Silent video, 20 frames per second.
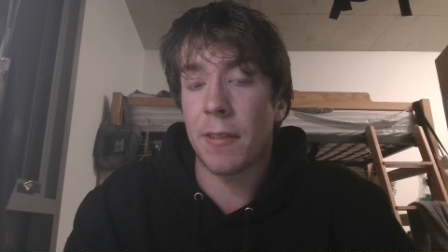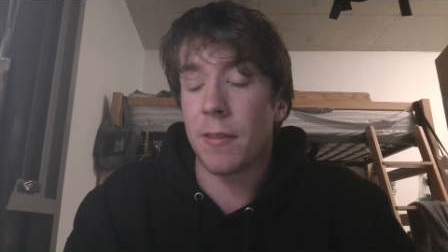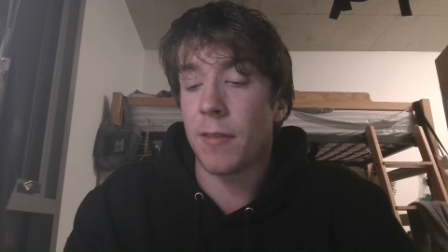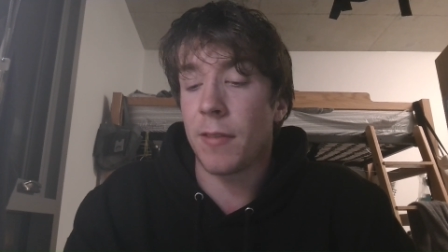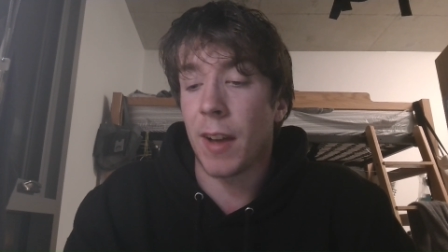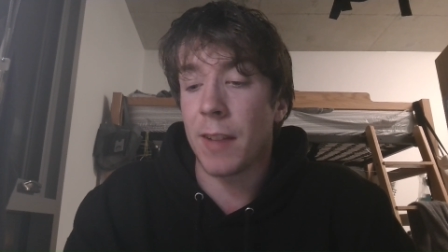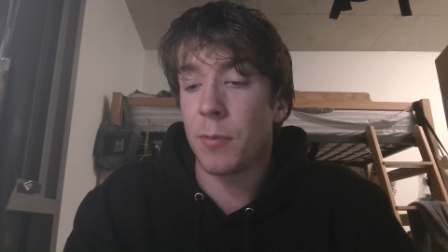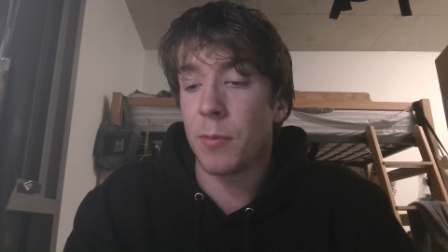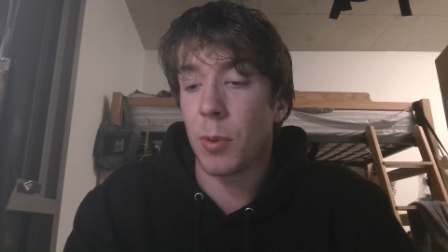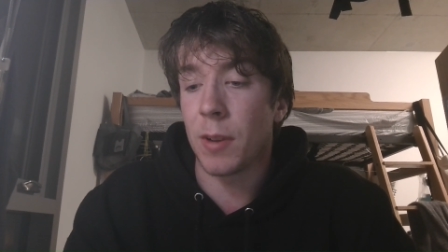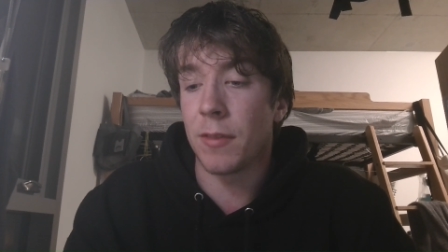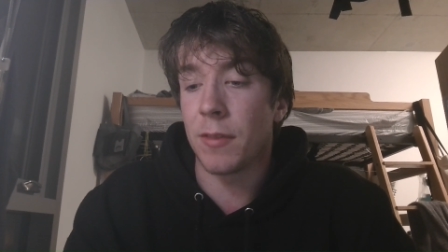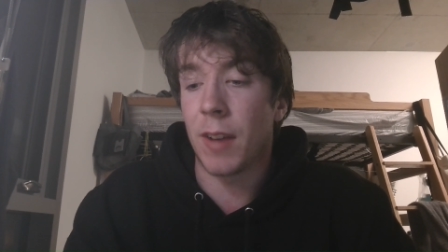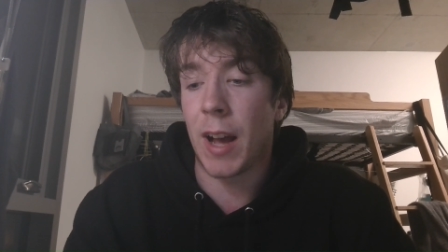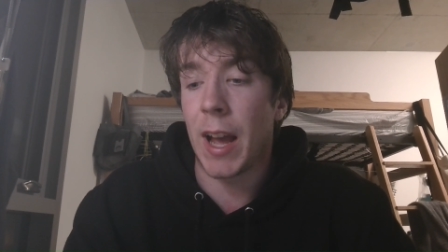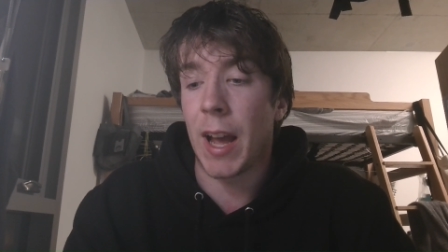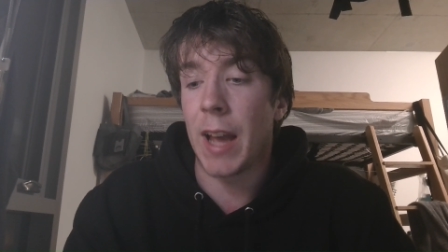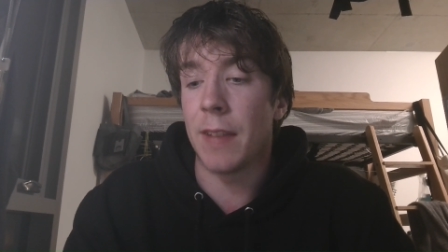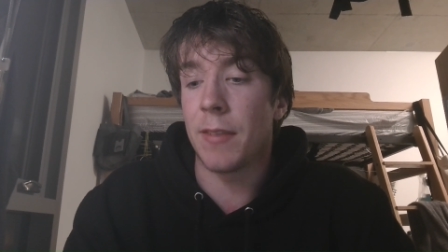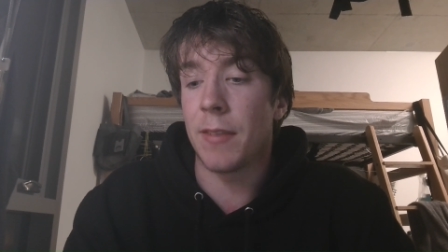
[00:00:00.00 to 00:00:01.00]

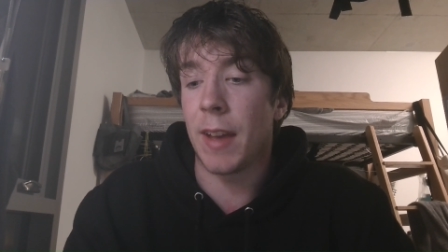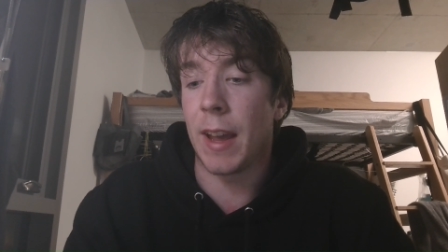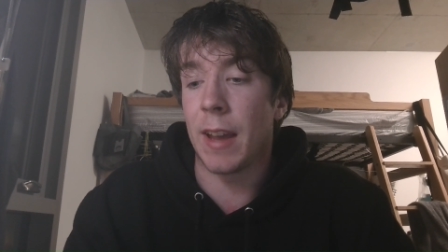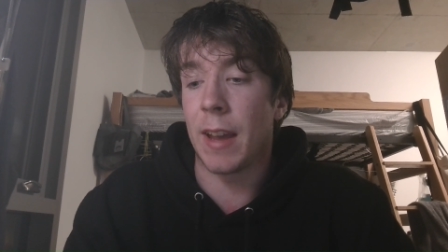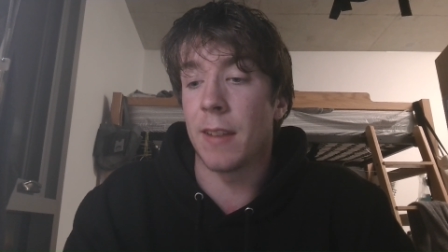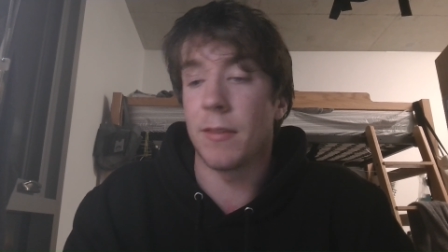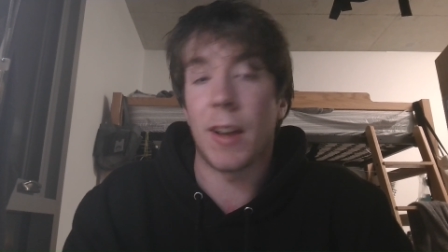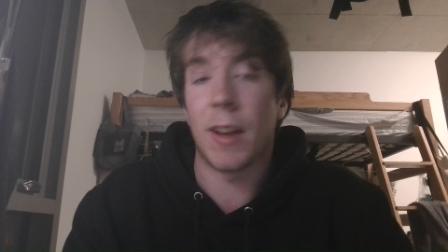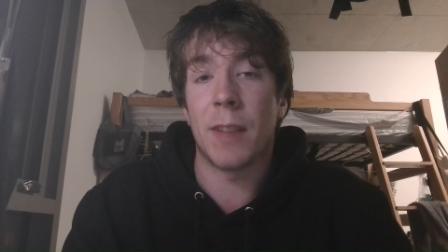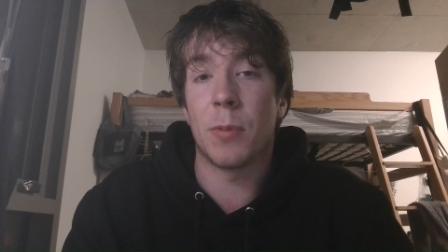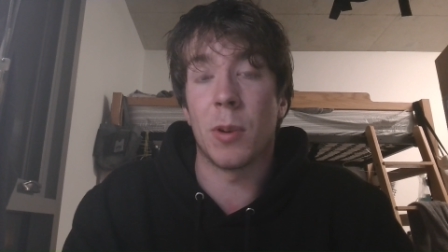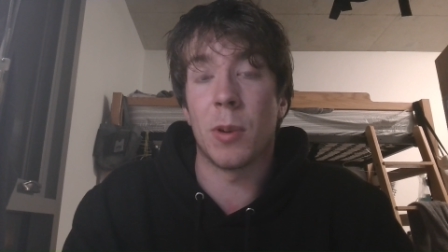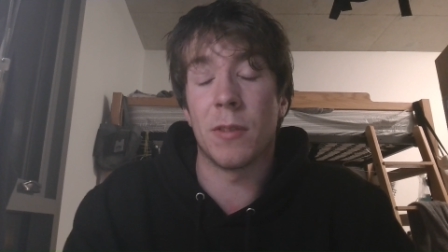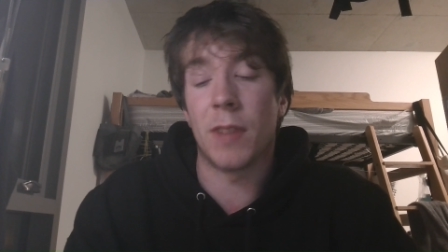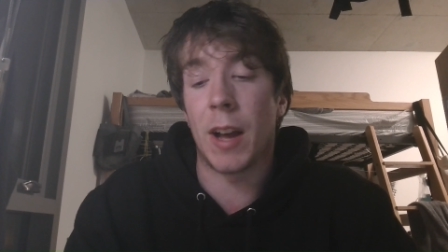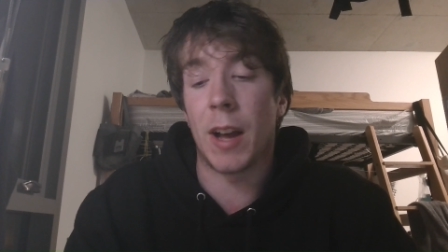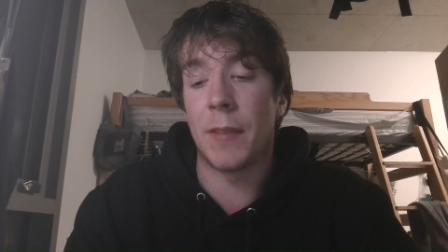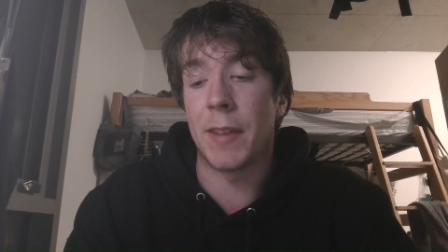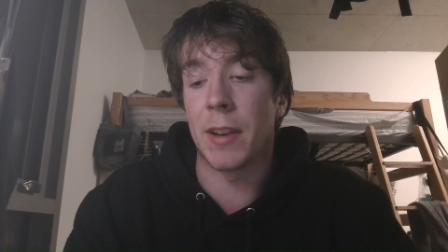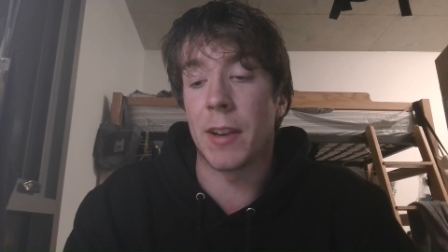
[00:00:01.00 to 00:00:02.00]
5.5, and
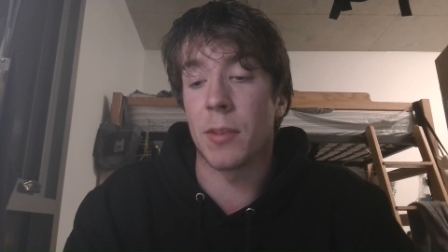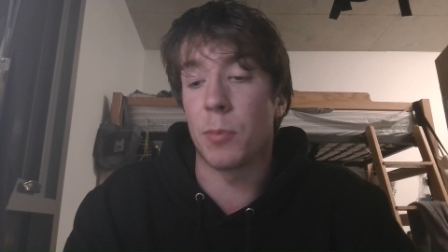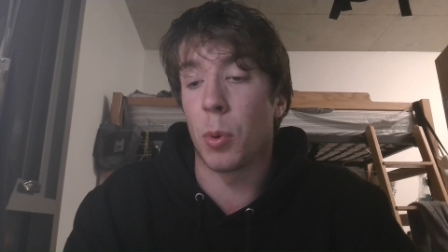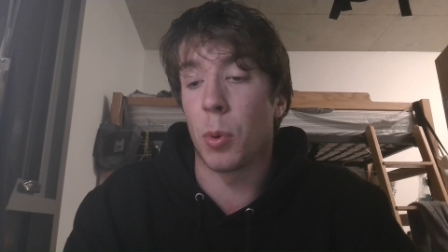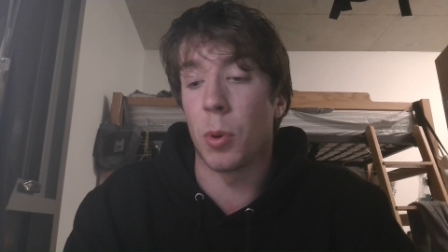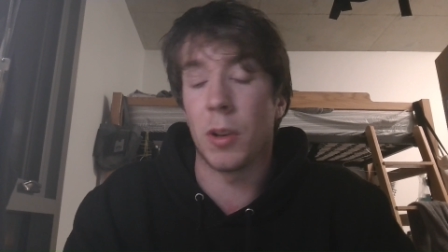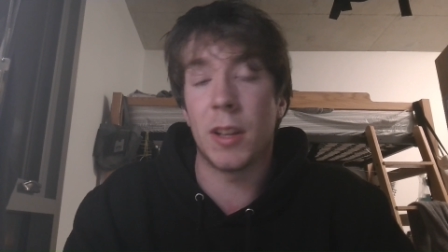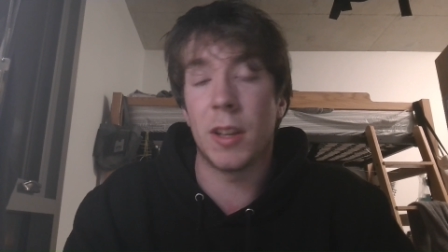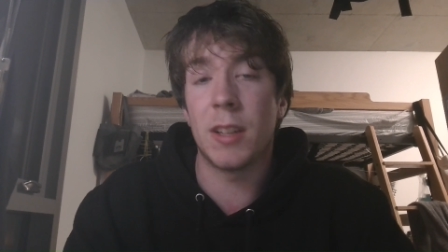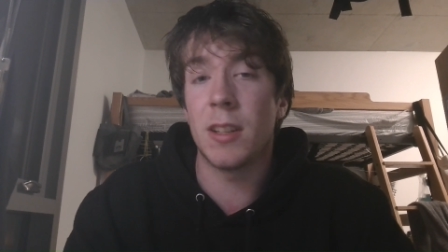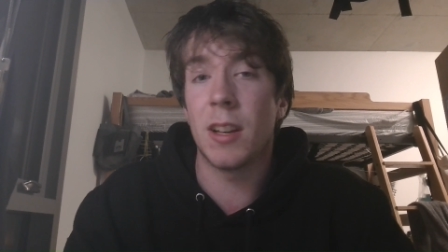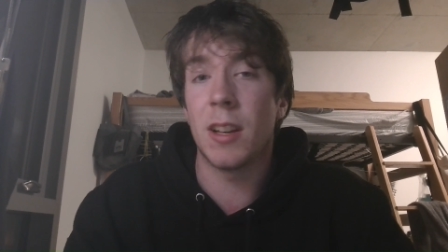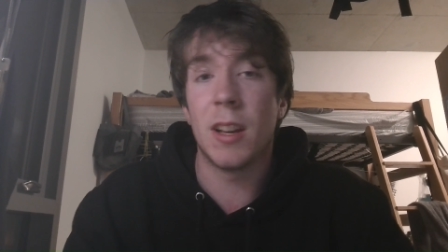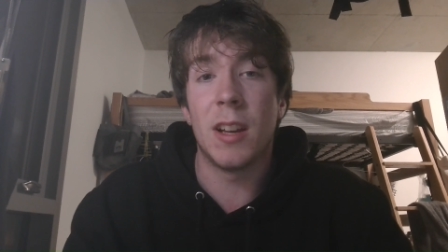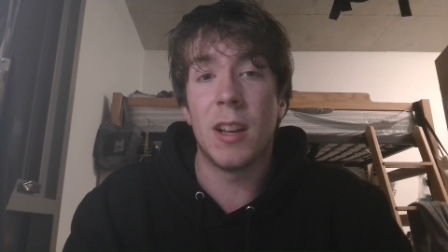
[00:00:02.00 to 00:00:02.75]
5.5 against Portland.